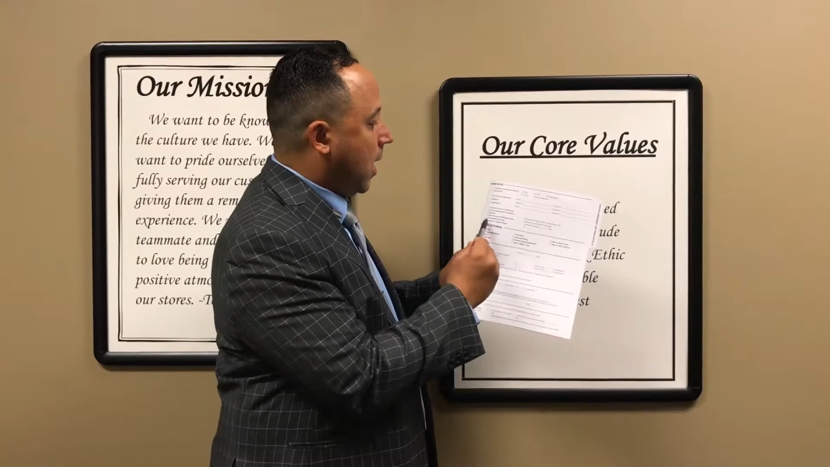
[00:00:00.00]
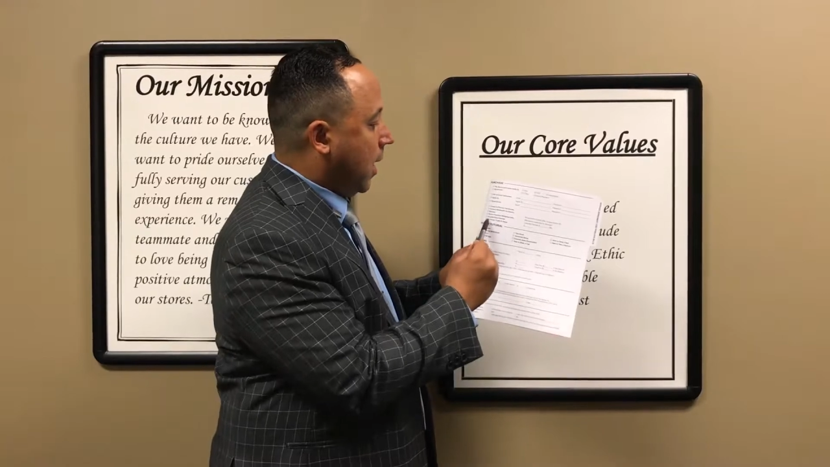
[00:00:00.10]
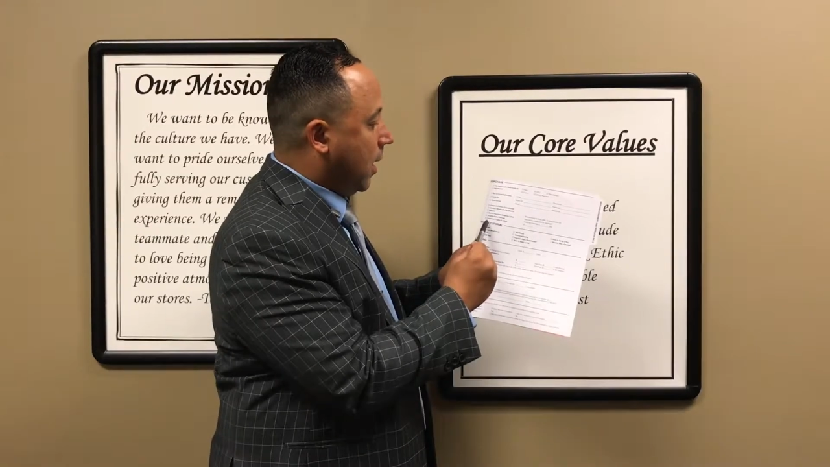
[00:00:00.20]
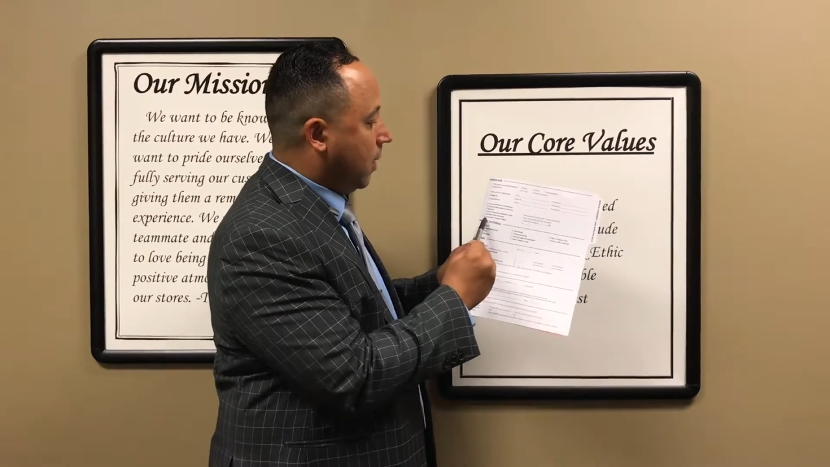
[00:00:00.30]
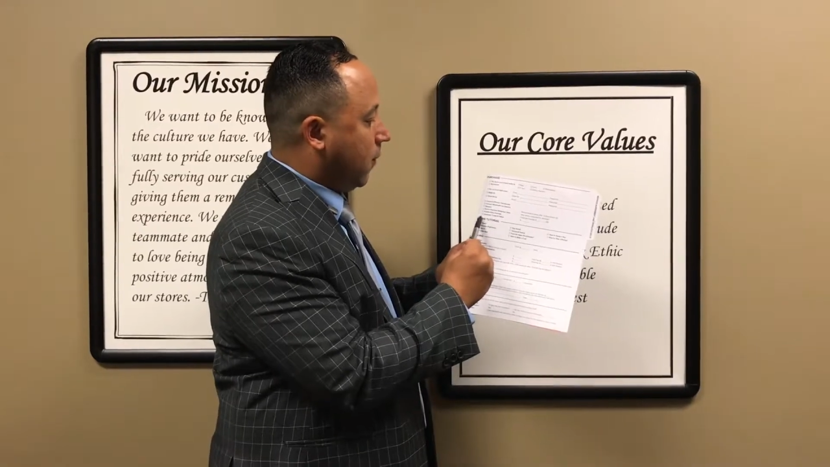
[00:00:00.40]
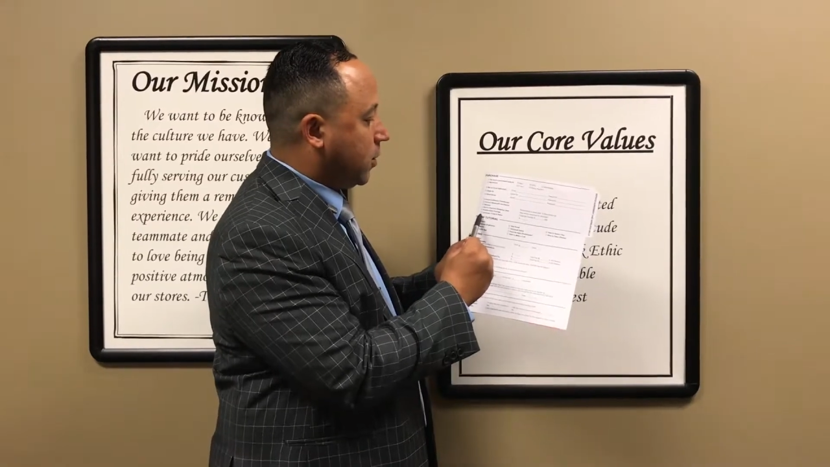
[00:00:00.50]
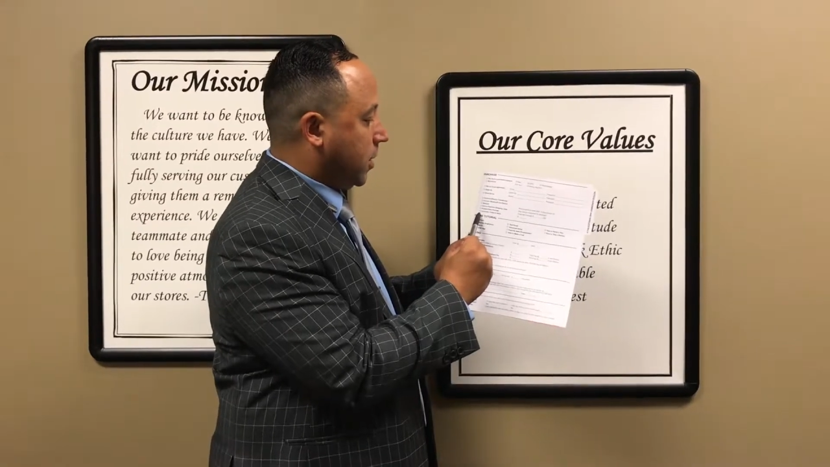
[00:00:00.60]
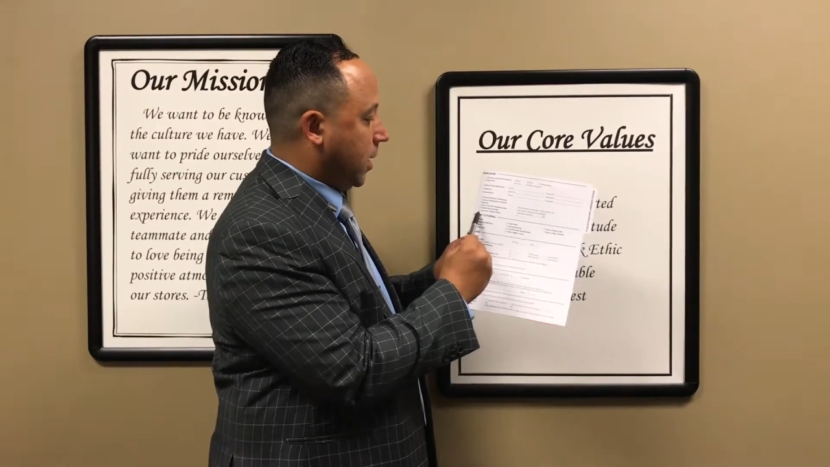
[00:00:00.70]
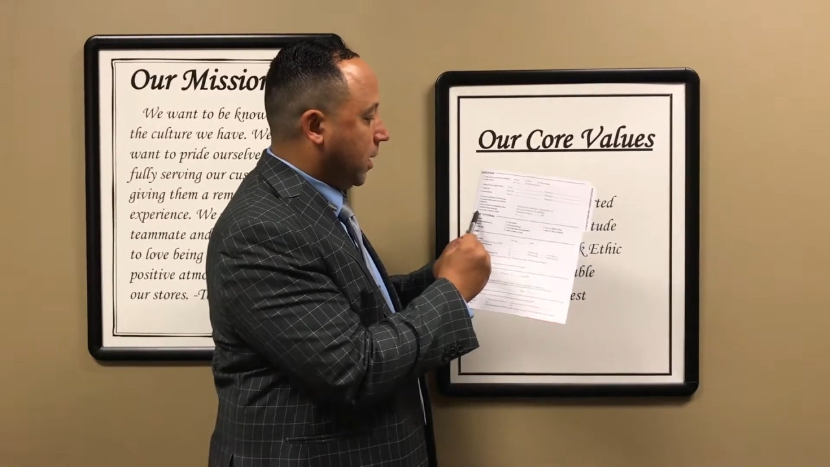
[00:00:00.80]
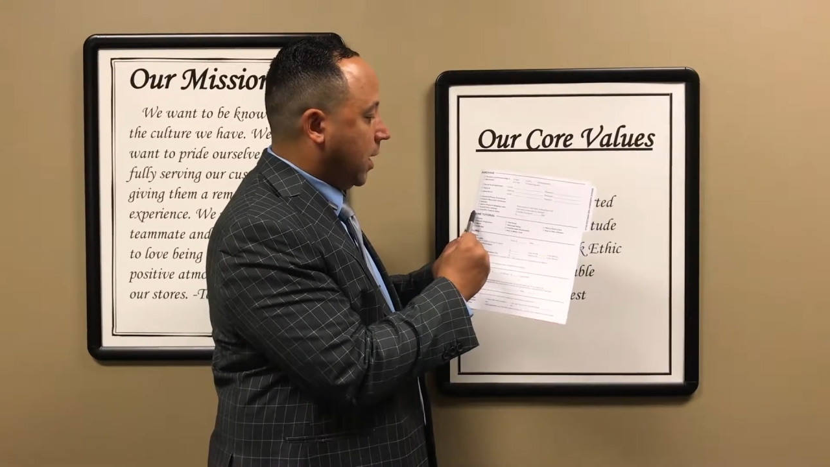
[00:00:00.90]
And if there's
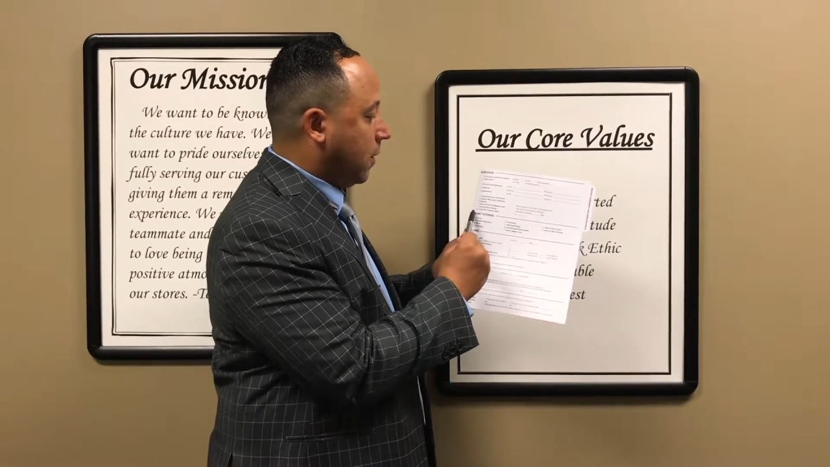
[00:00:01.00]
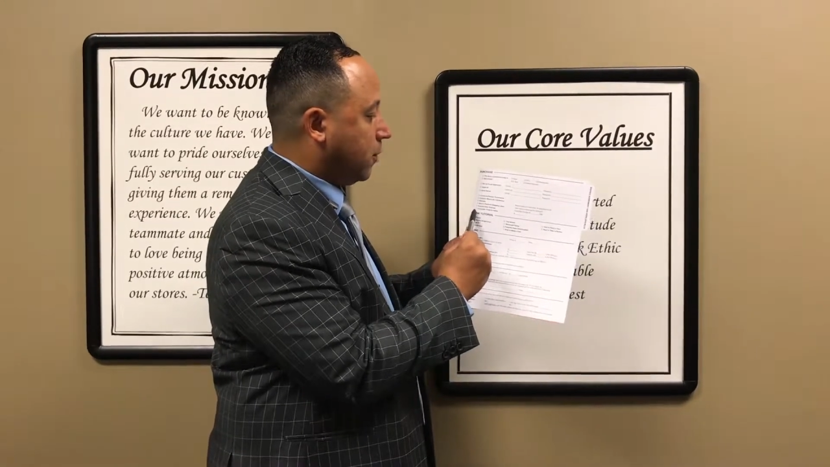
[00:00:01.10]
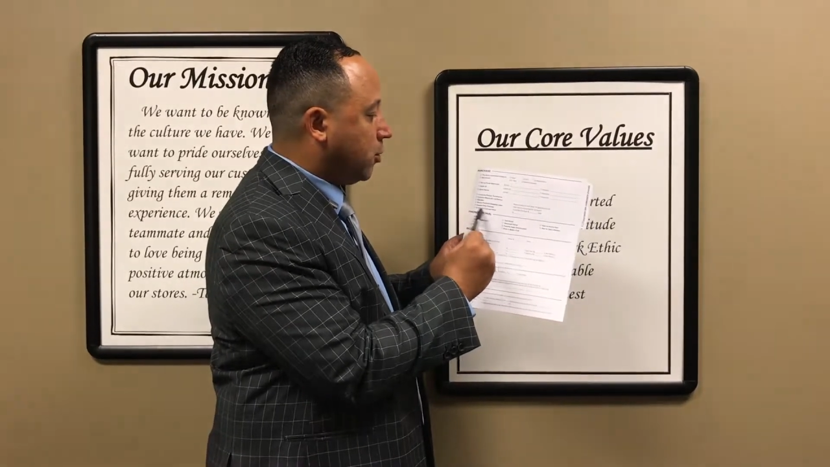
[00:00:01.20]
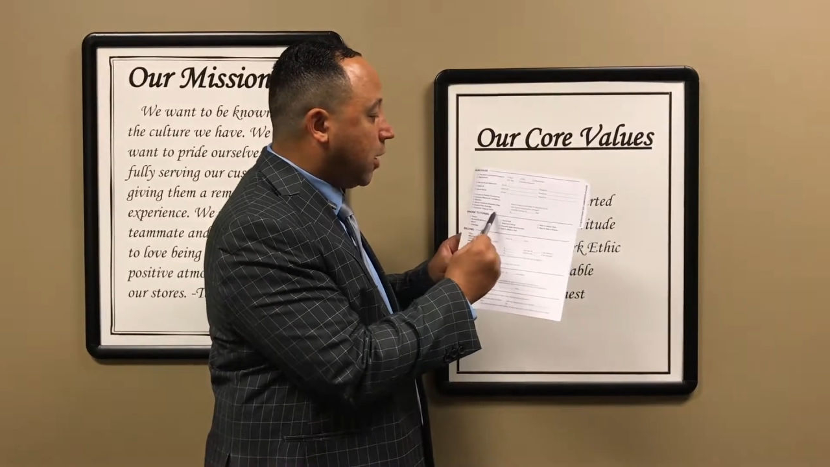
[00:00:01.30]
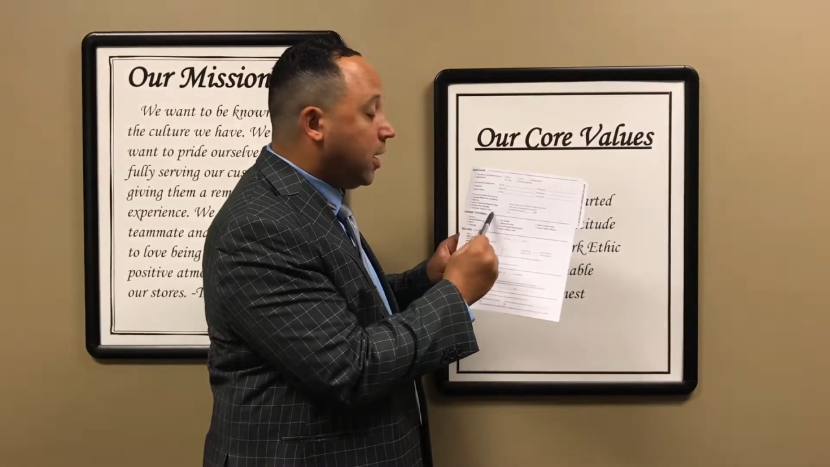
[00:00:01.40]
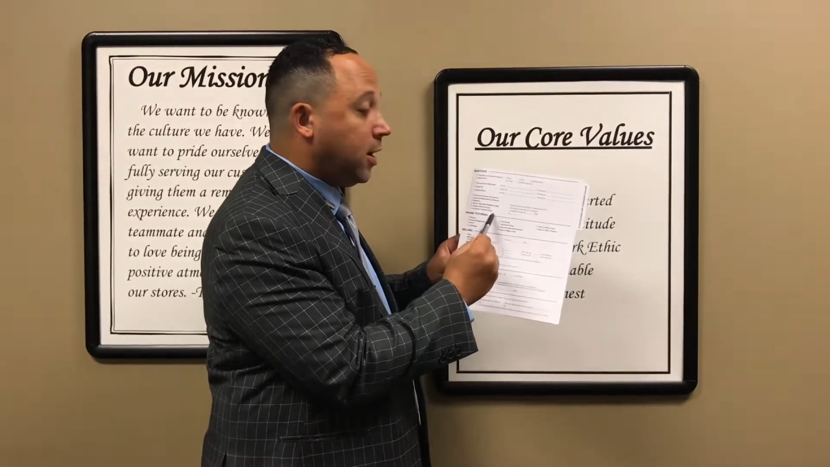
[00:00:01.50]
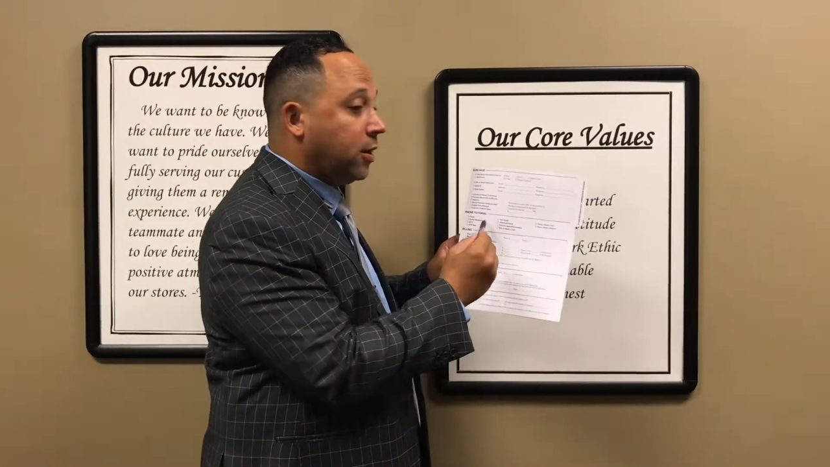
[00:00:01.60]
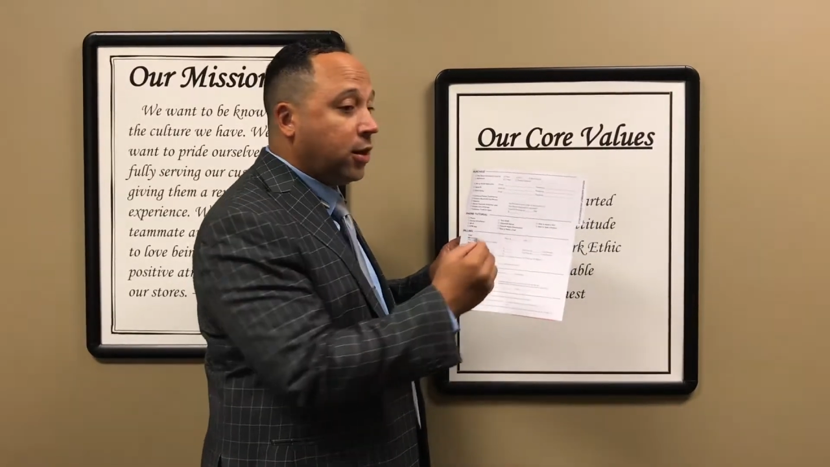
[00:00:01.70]
any kind of trade-in